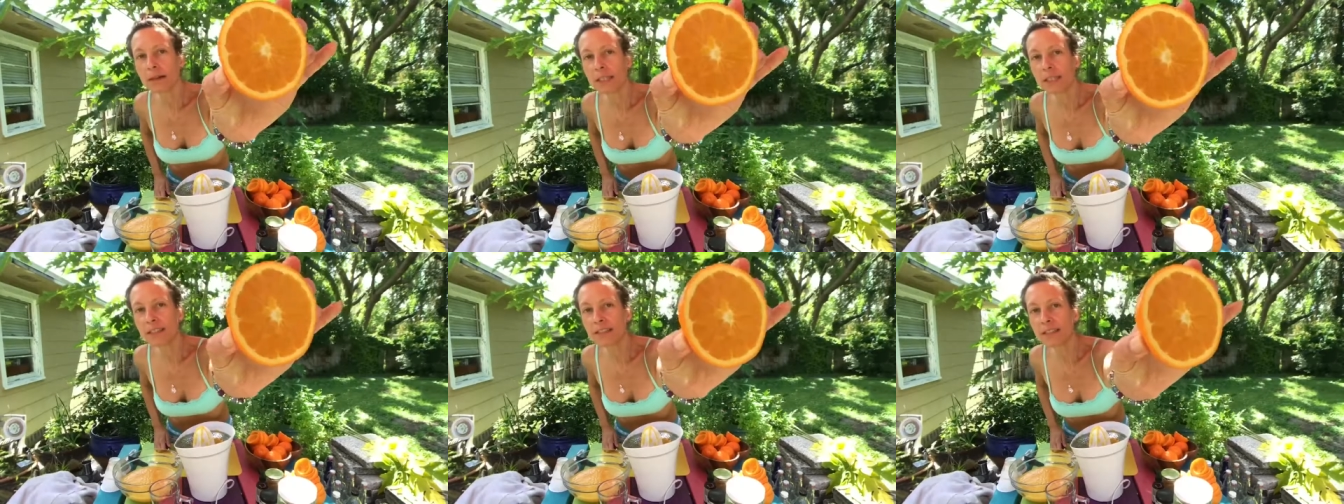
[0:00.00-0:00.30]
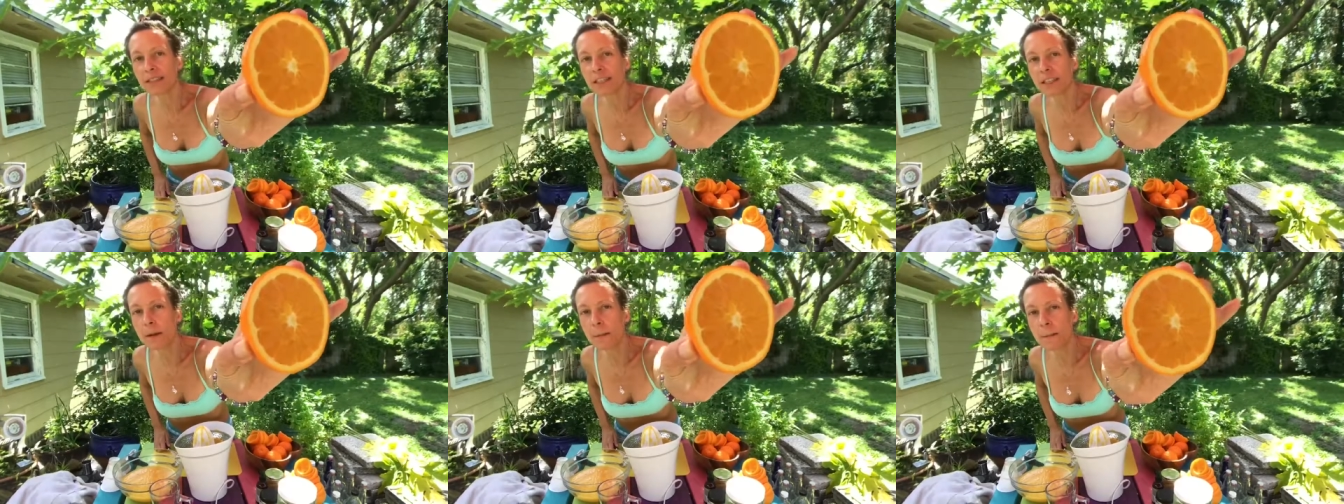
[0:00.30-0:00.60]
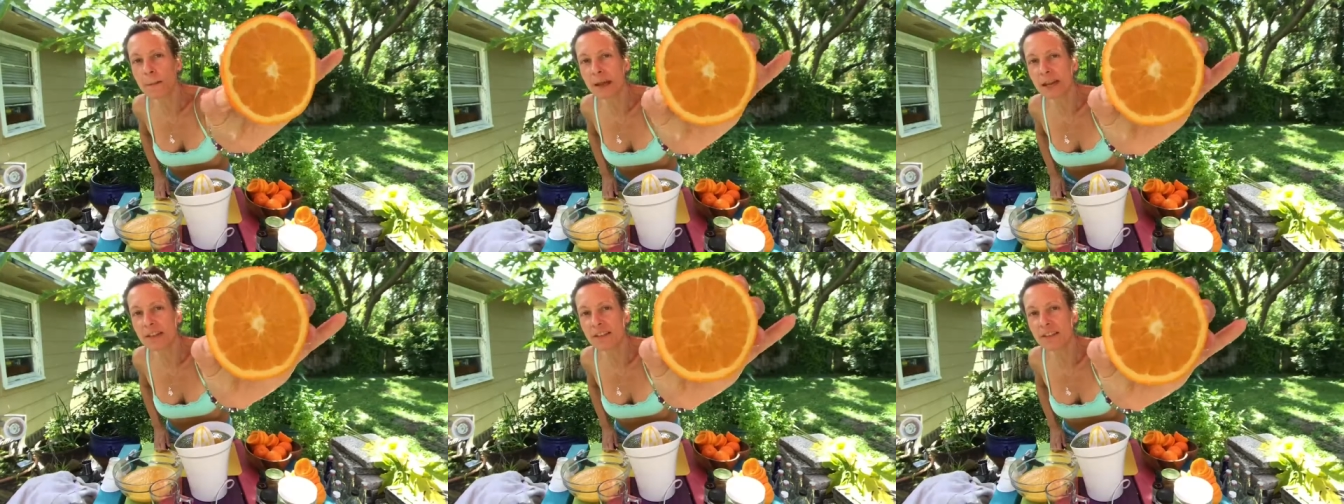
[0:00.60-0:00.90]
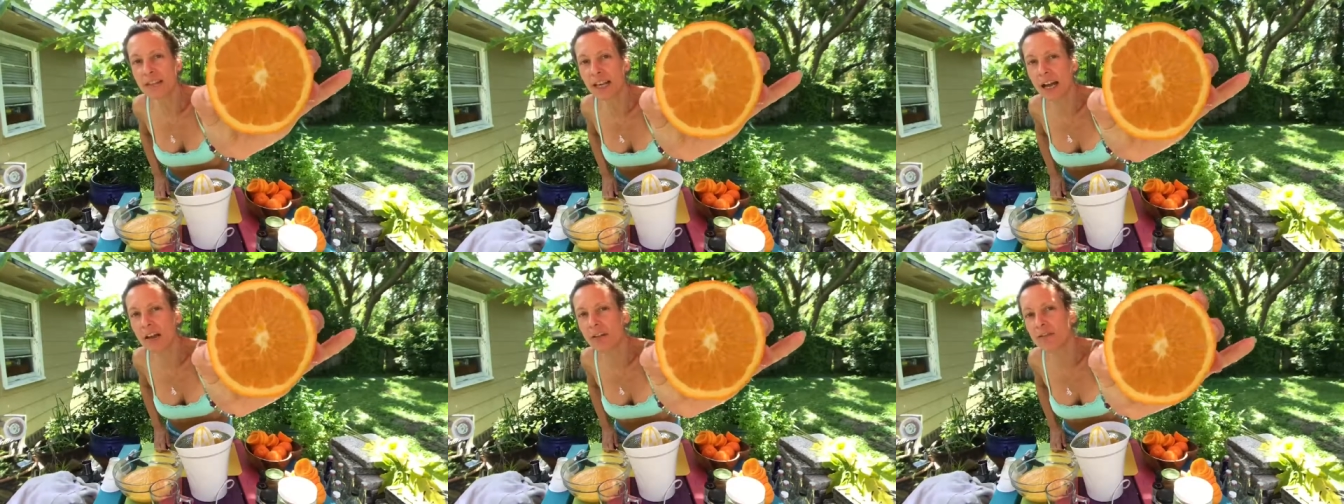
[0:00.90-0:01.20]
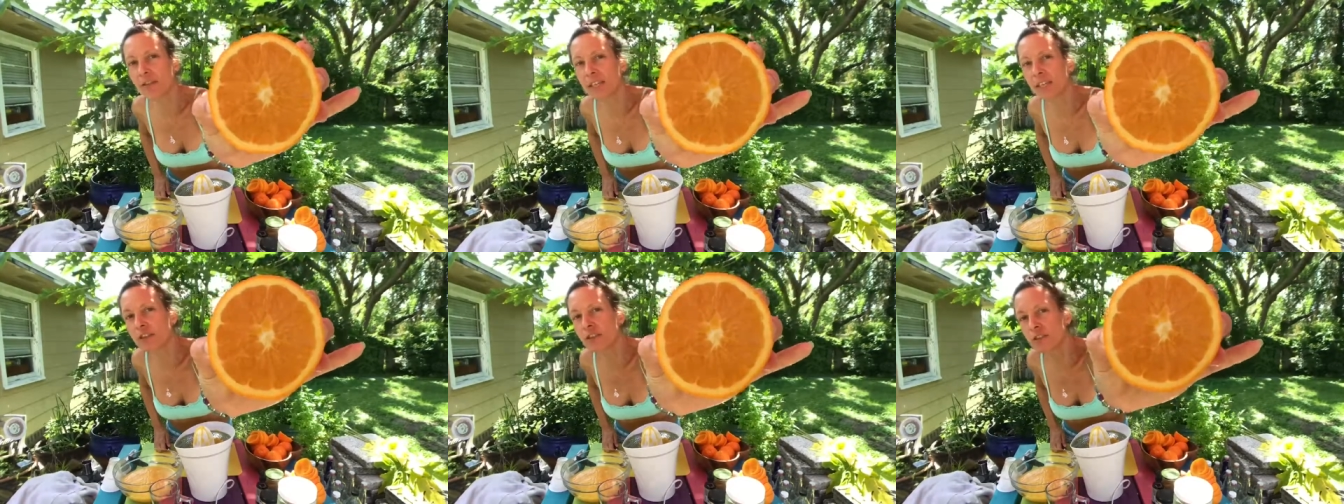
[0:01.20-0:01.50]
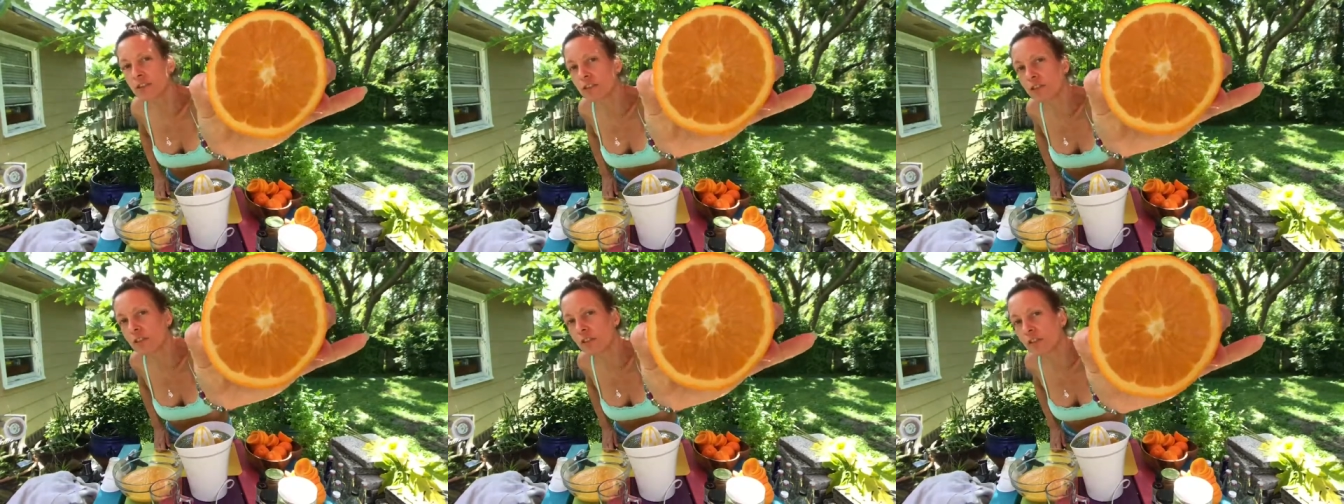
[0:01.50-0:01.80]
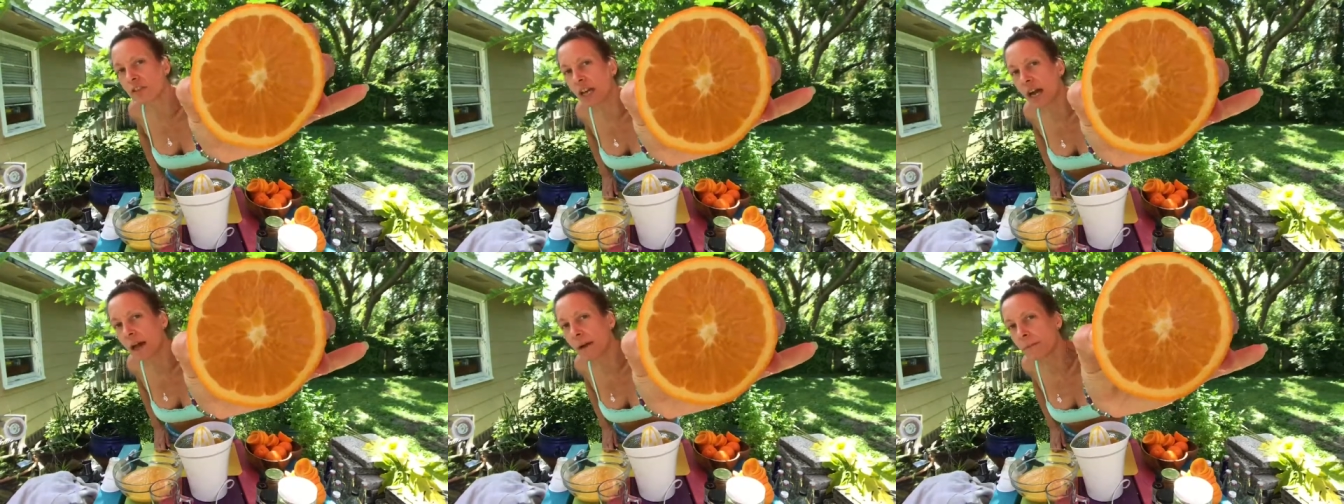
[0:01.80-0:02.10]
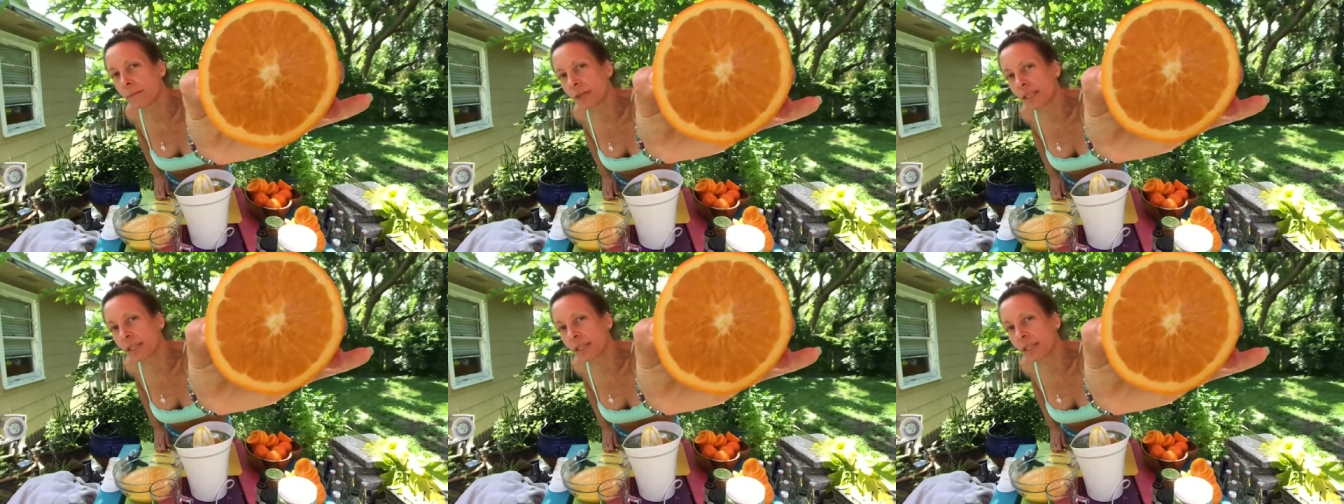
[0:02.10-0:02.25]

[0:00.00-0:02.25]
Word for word: Isn't it amazing how nature shows up